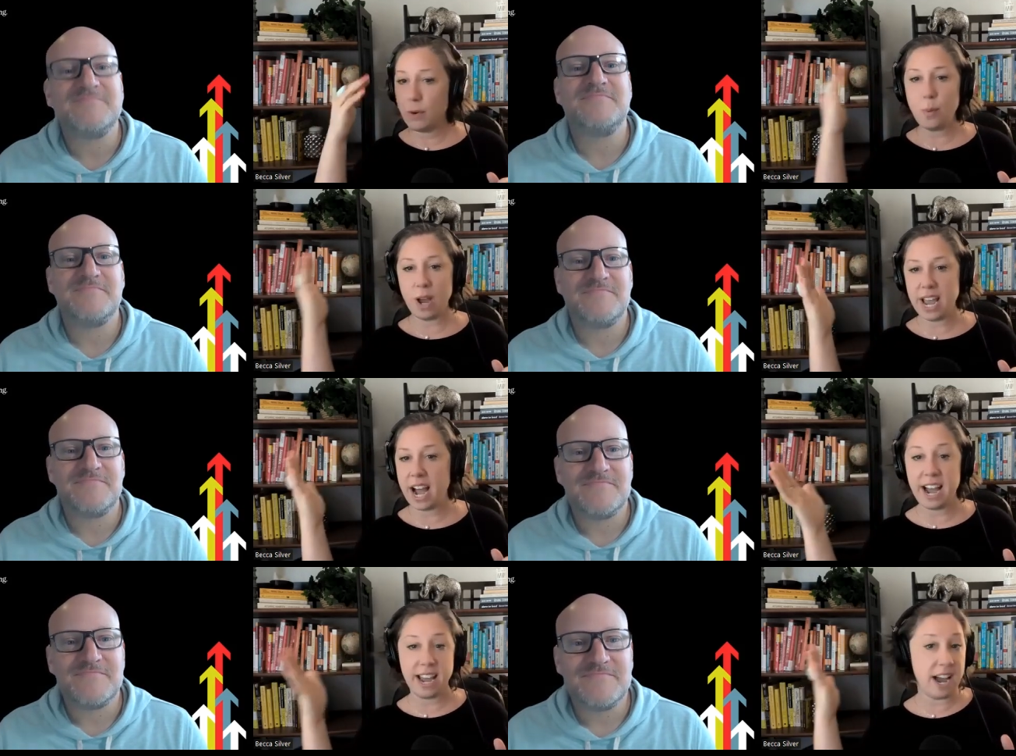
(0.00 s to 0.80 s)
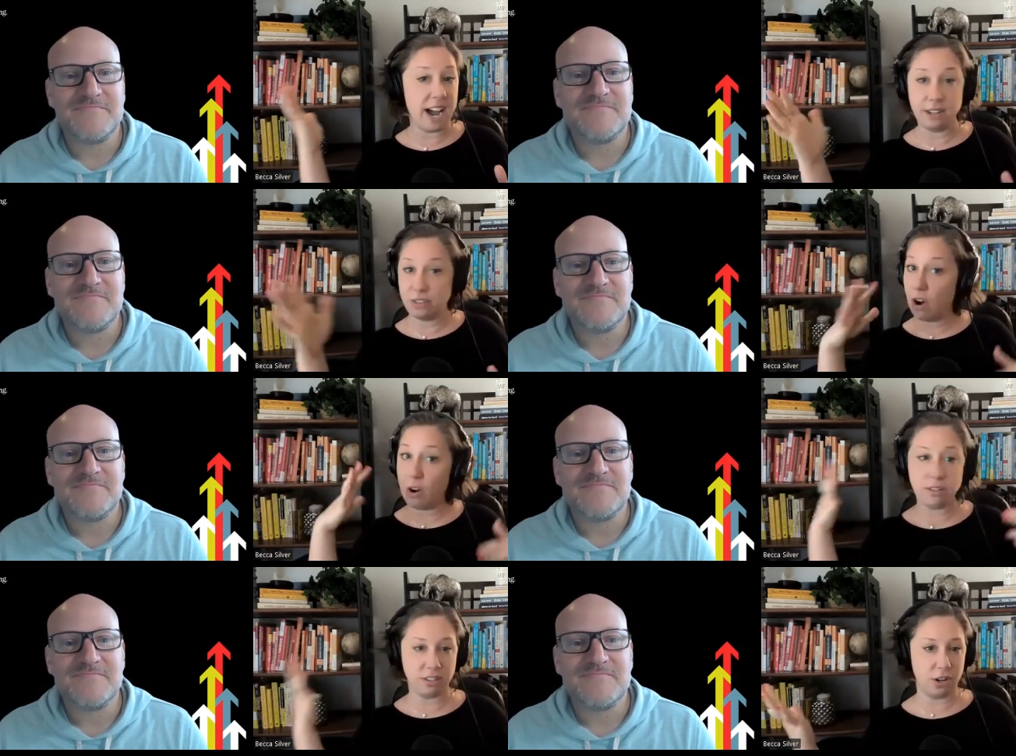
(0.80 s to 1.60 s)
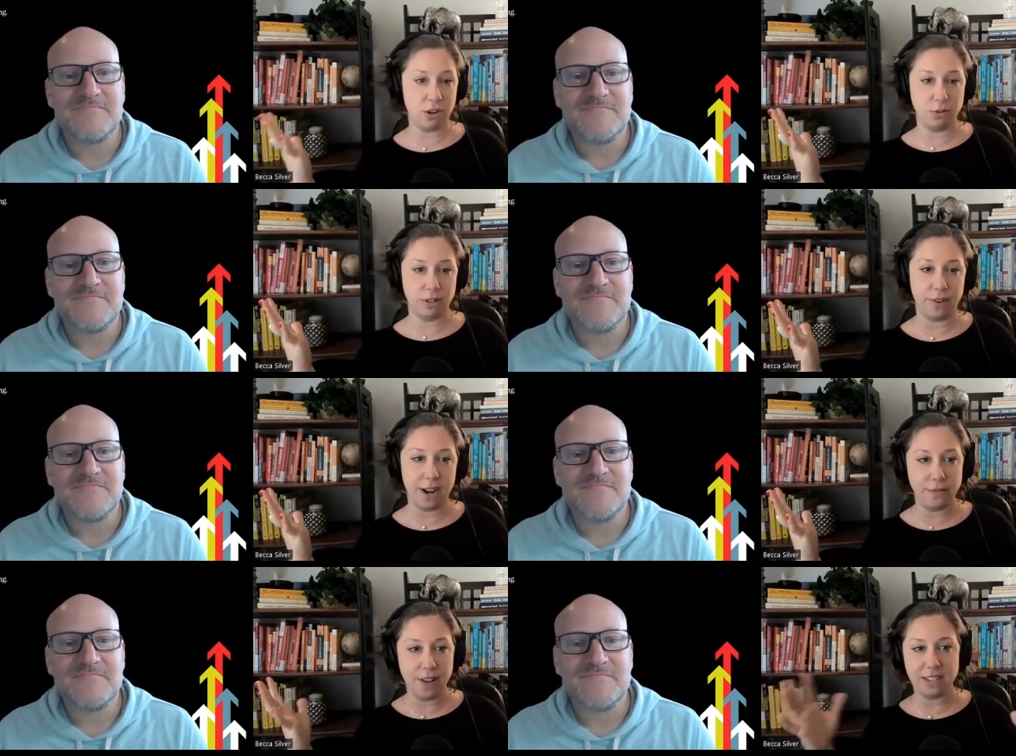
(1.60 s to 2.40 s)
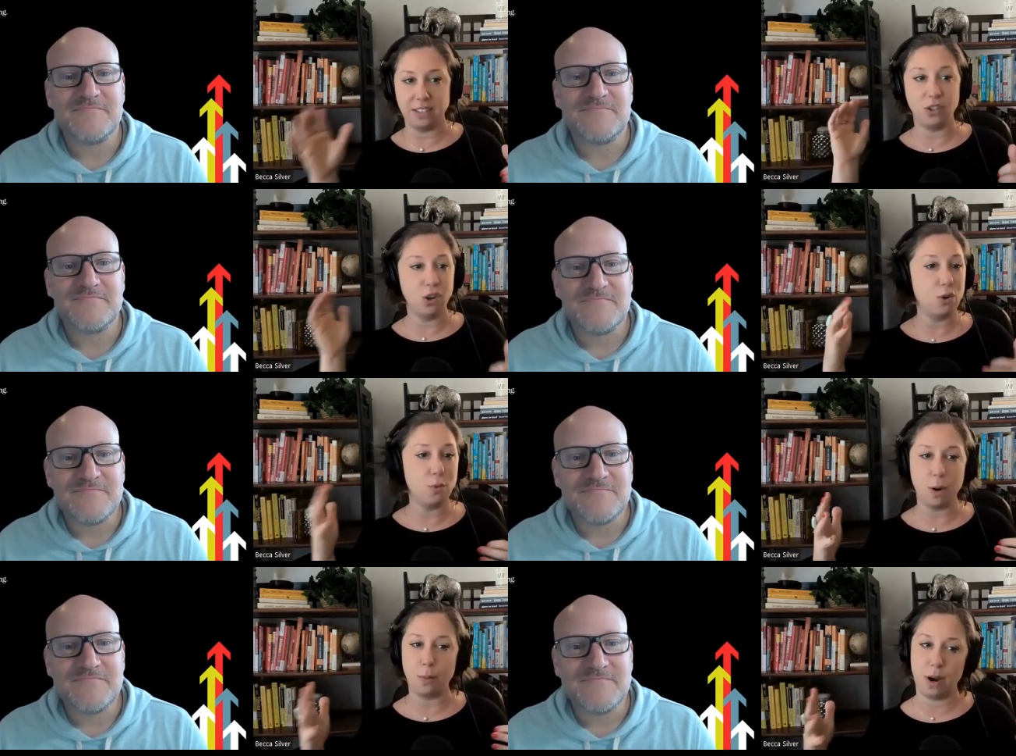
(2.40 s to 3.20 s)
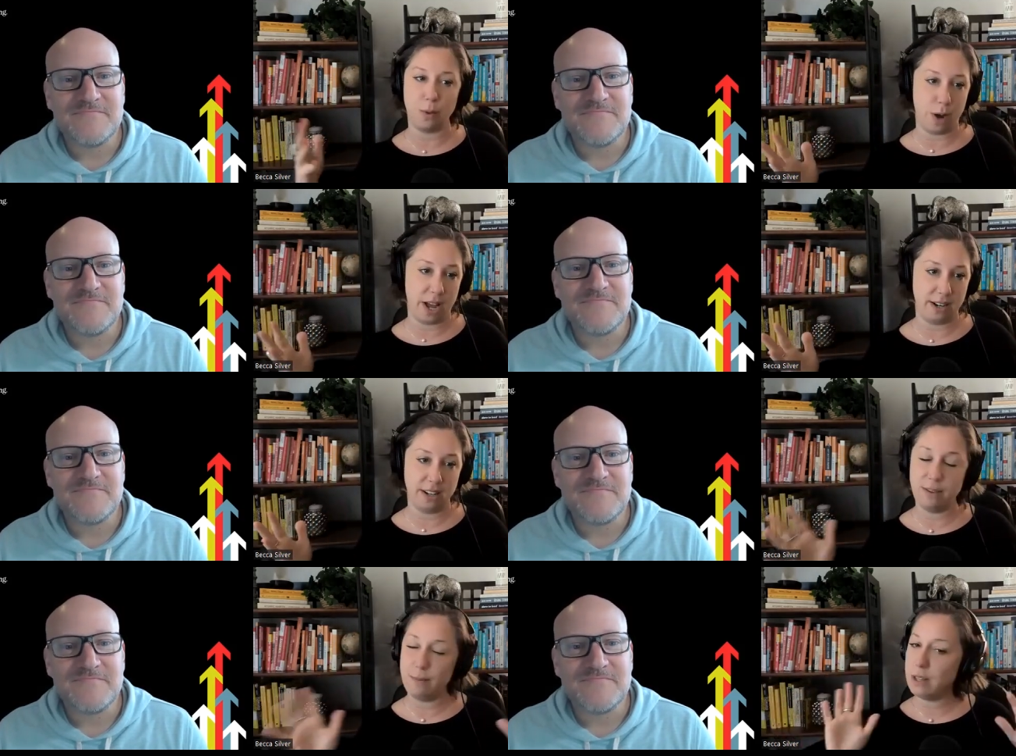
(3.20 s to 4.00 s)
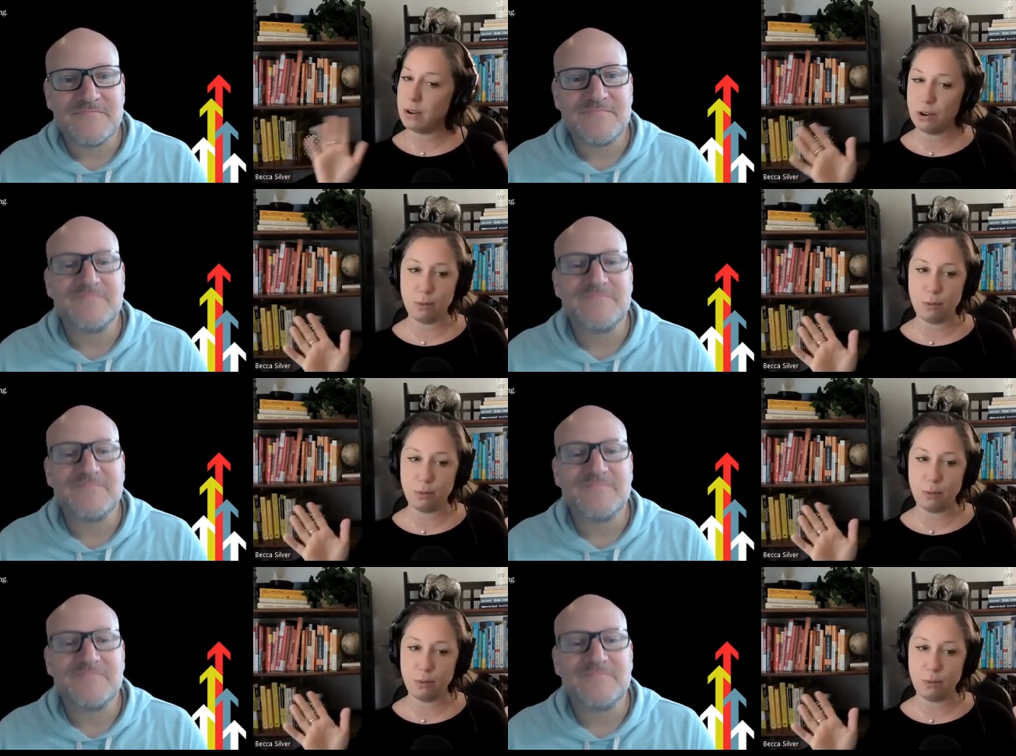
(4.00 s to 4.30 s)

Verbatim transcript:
Speaker 1: the way I I also define facts is who, what, where, when. Give me